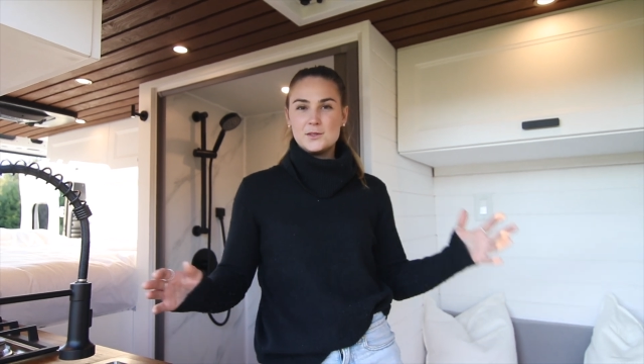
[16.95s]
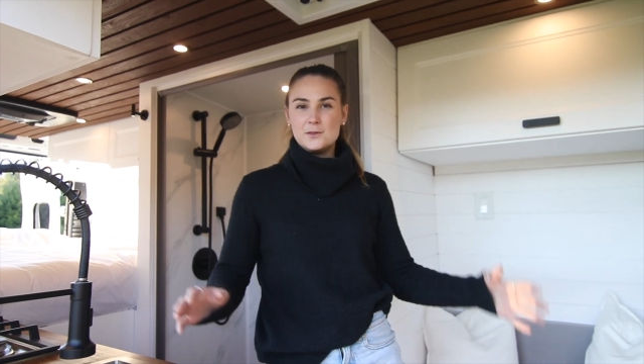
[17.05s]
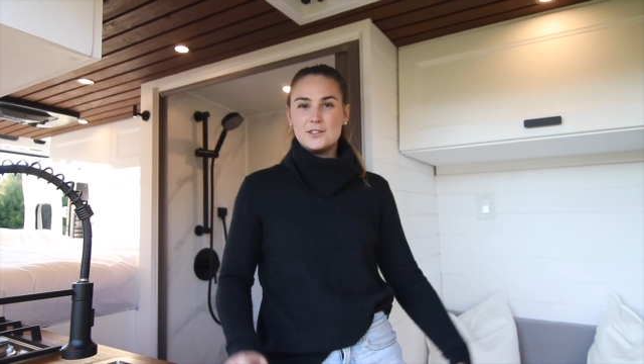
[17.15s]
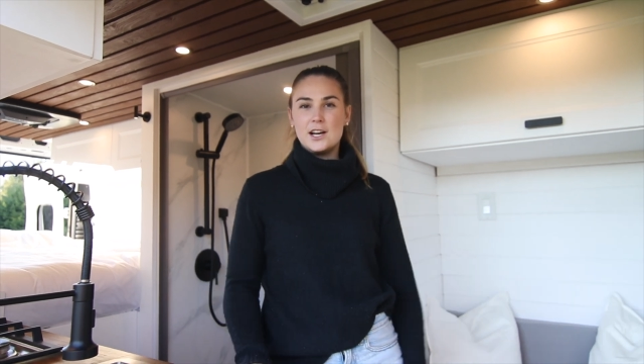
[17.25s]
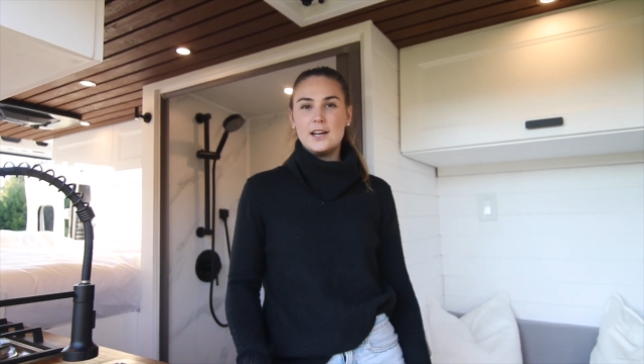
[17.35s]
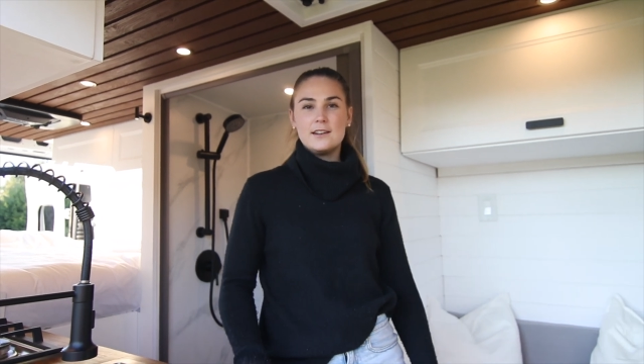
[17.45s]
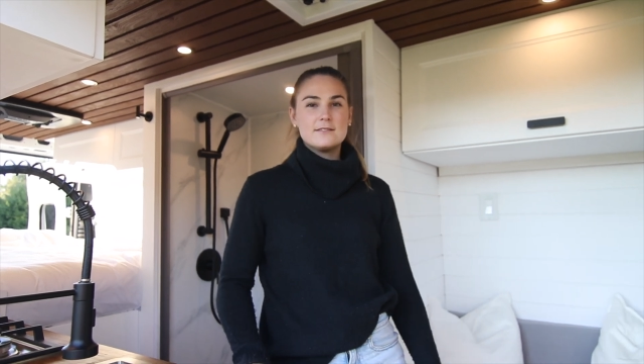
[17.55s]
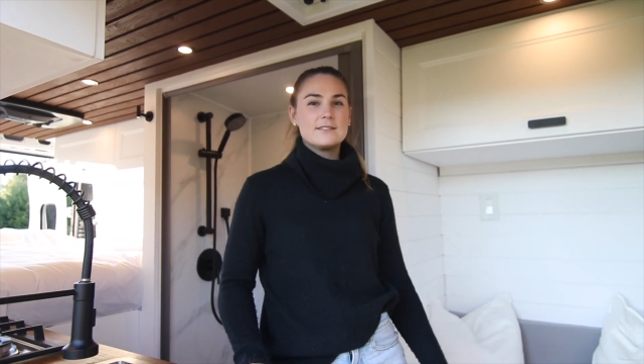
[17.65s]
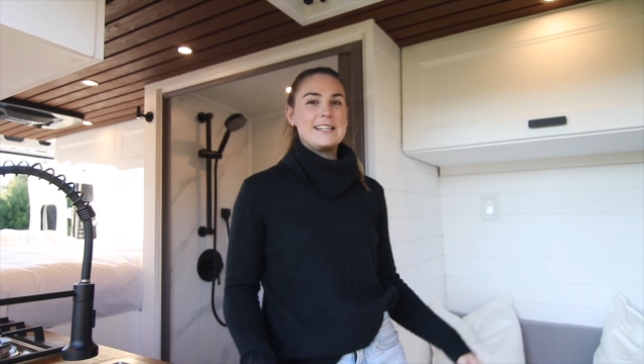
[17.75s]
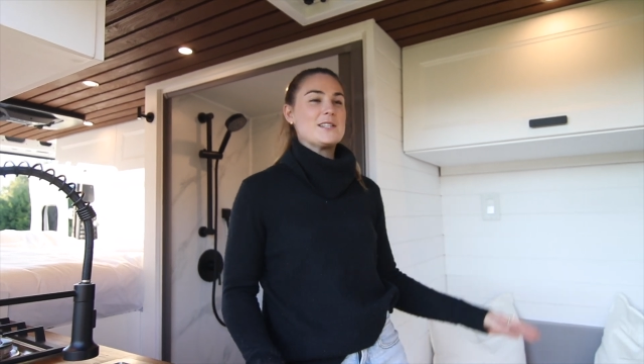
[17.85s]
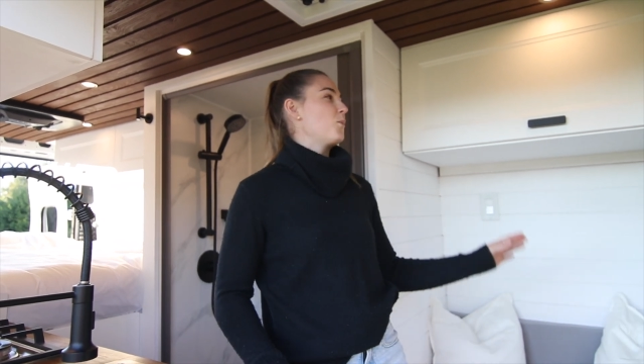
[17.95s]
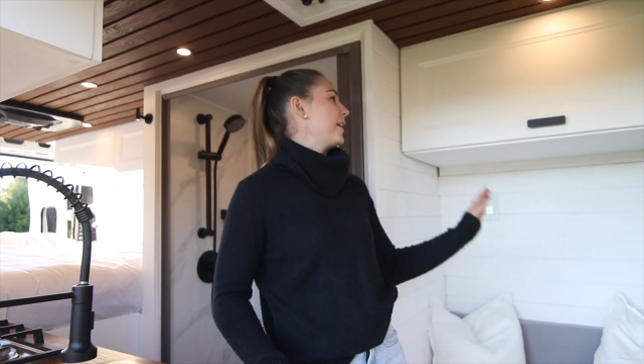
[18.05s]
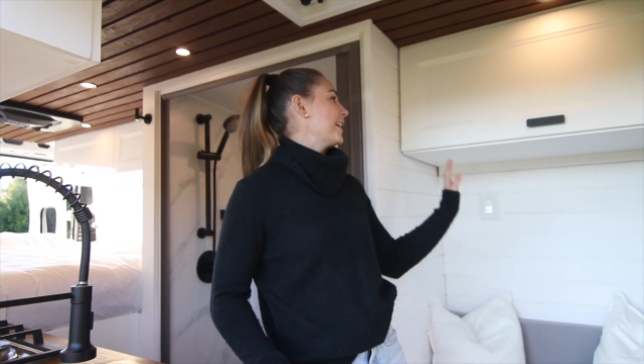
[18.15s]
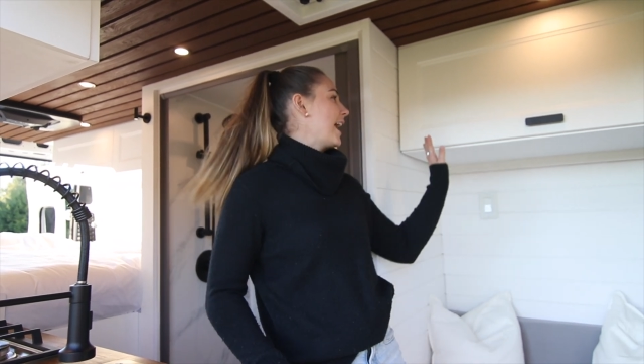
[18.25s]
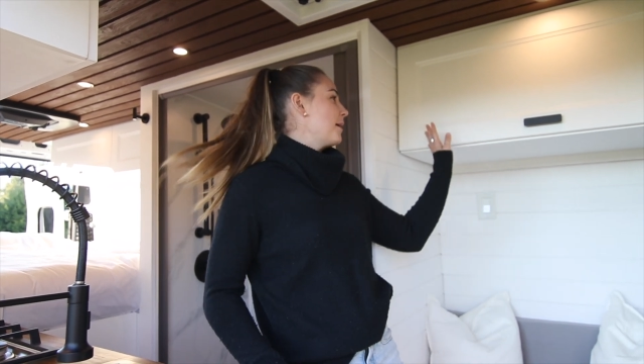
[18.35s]
So we've got nice
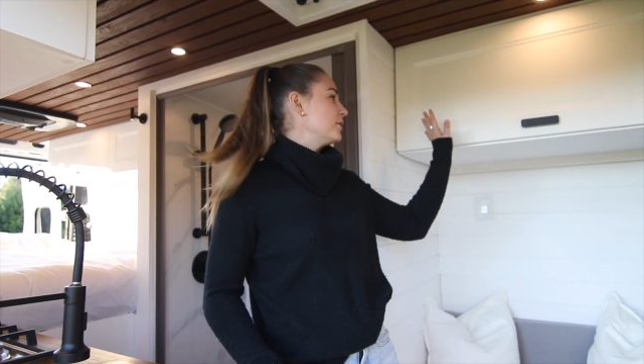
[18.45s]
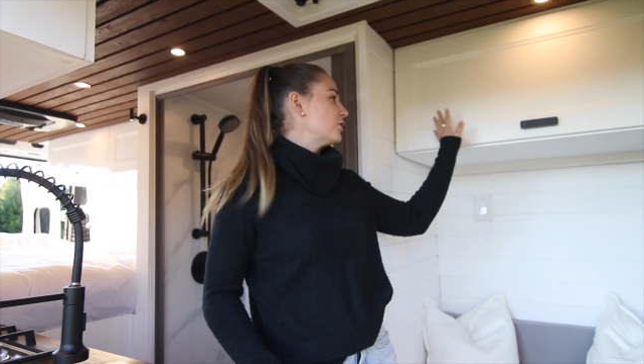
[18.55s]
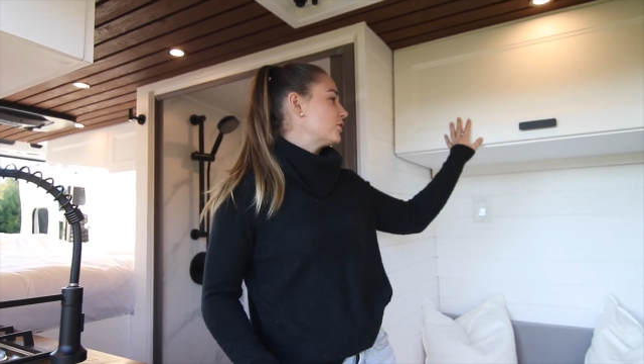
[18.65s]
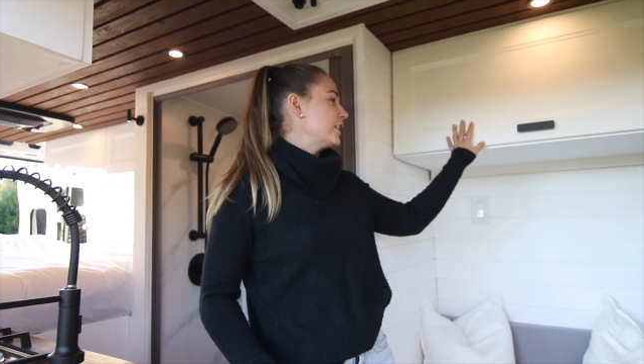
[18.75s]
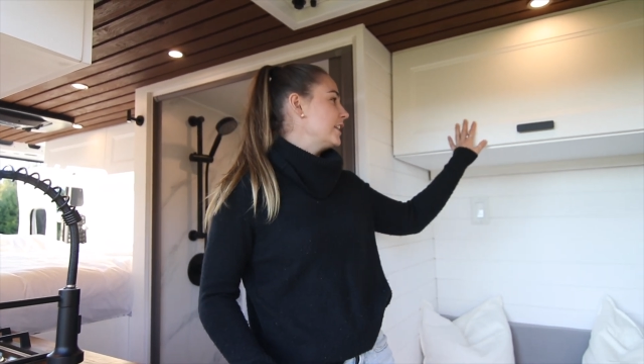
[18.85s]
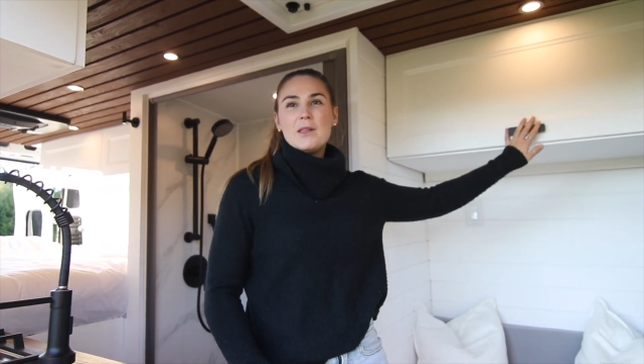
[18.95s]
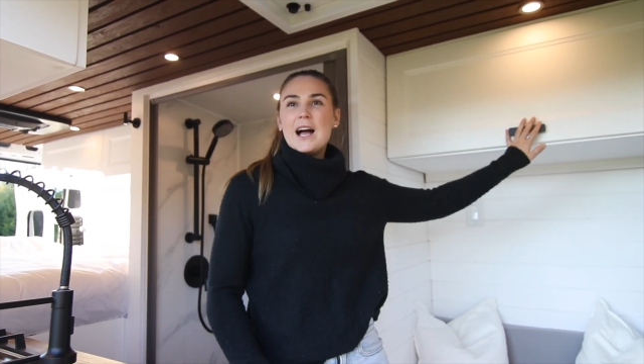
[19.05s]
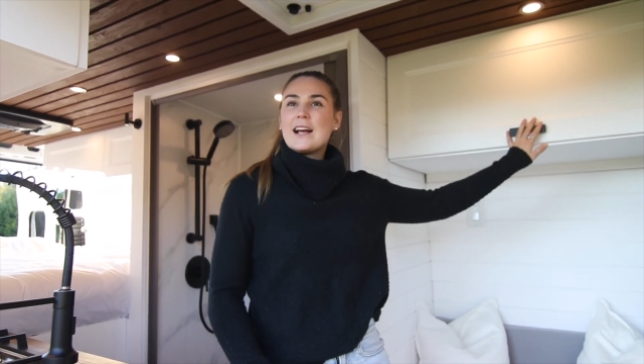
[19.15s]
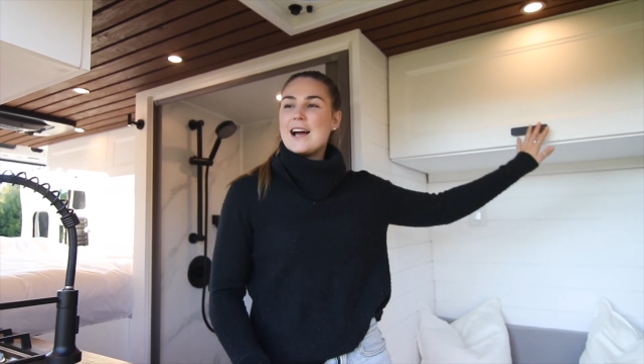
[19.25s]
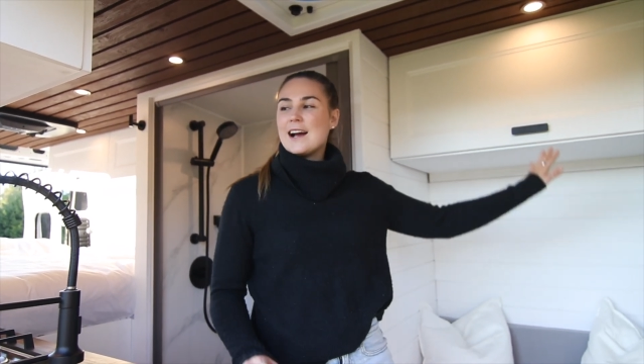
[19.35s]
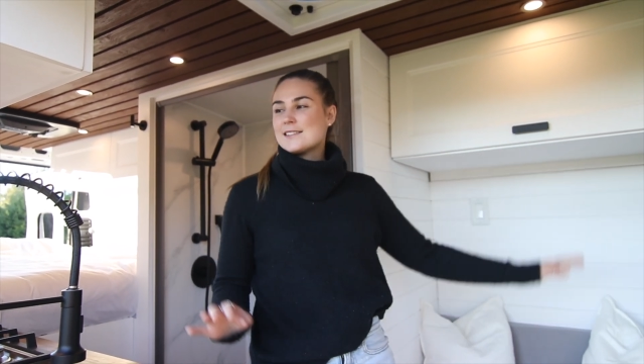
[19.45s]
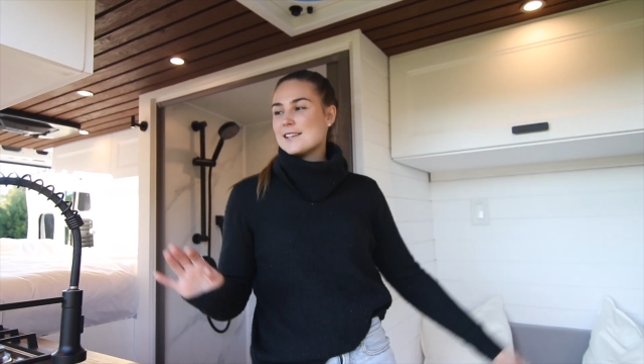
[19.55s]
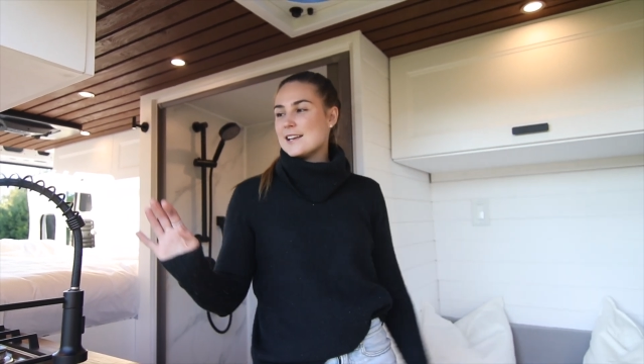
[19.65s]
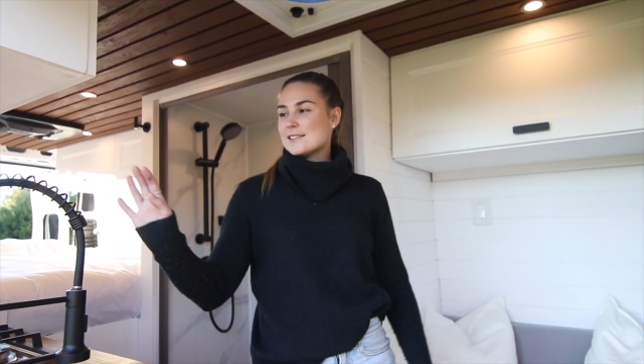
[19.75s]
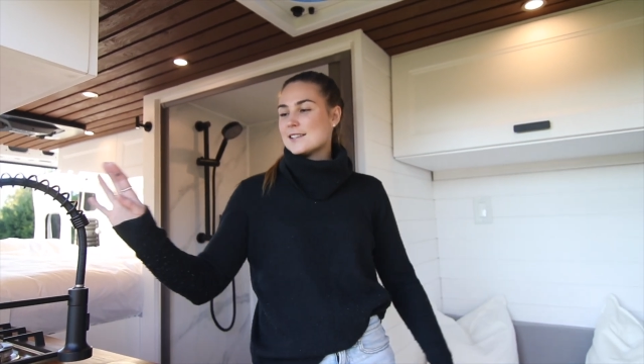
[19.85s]
white cabinetry, black
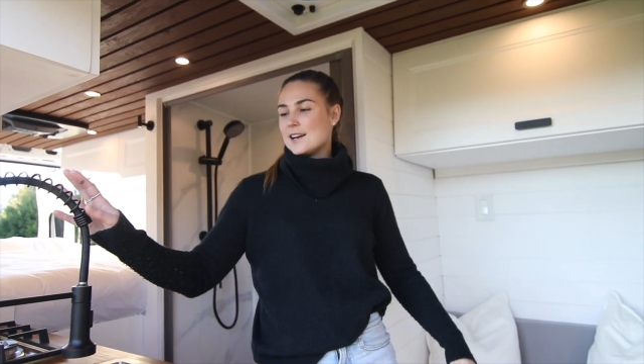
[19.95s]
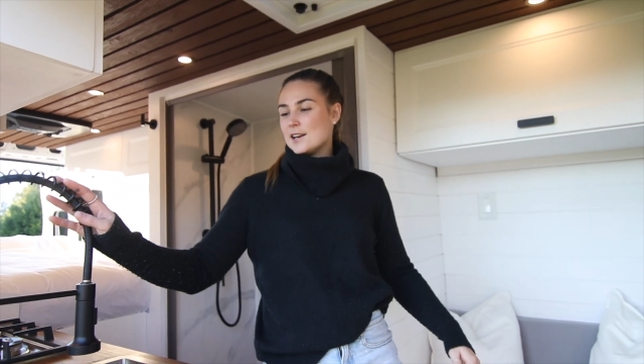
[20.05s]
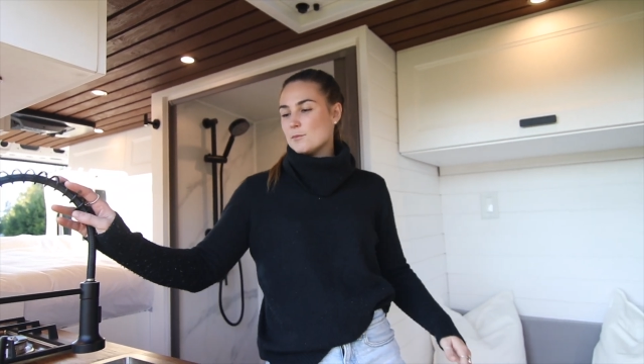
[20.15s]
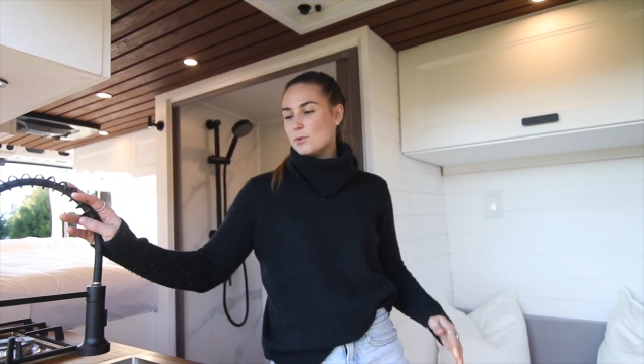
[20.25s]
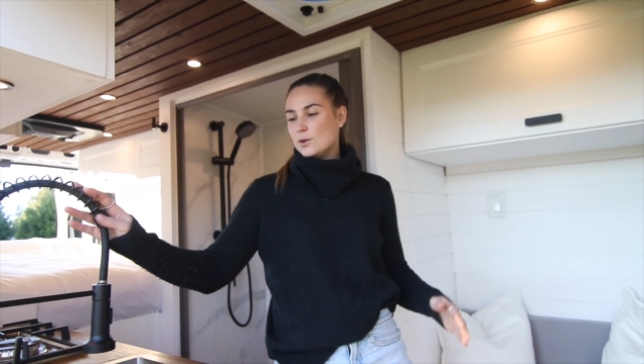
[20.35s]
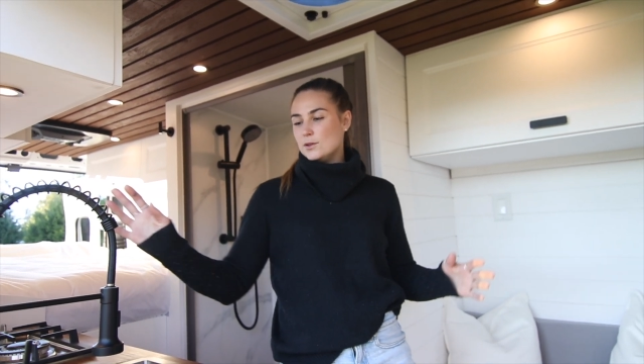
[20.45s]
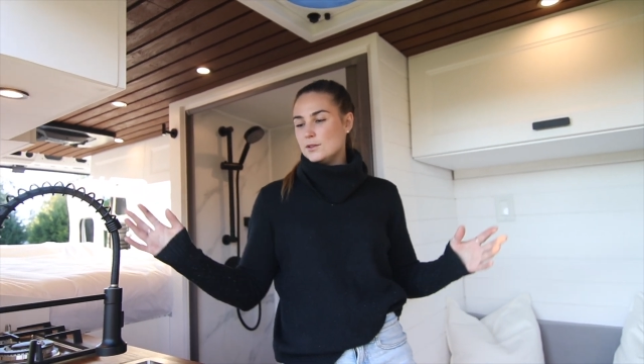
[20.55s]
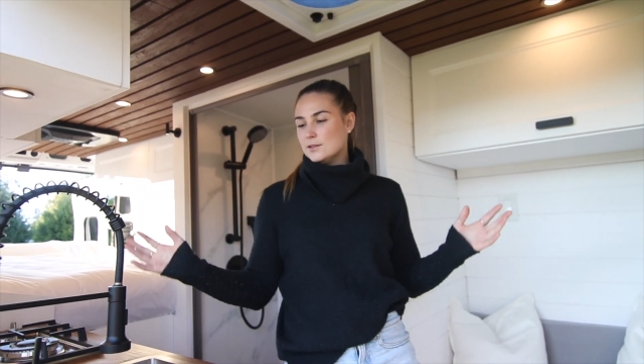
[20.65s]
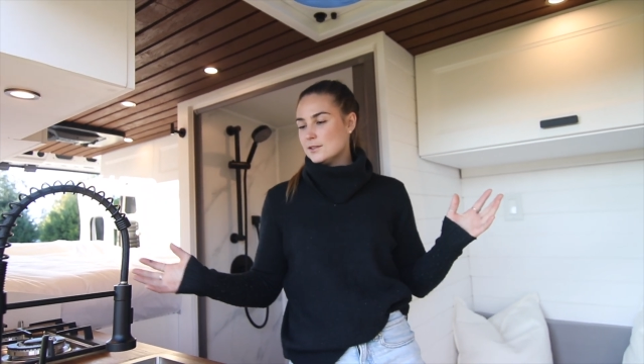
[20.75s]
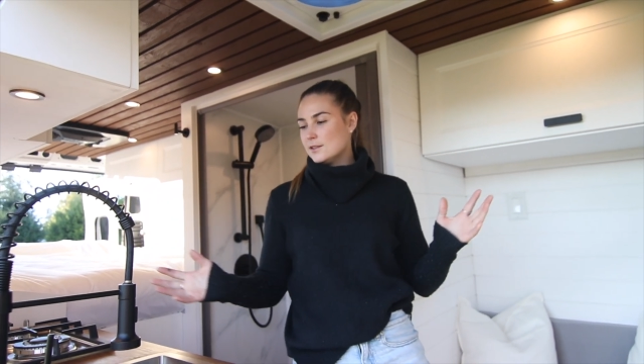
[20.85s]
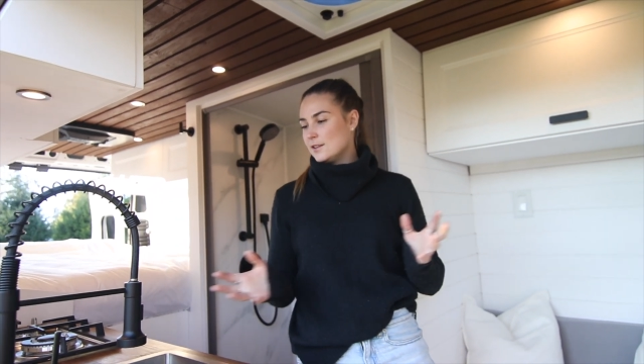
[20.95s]
accents to kind of pull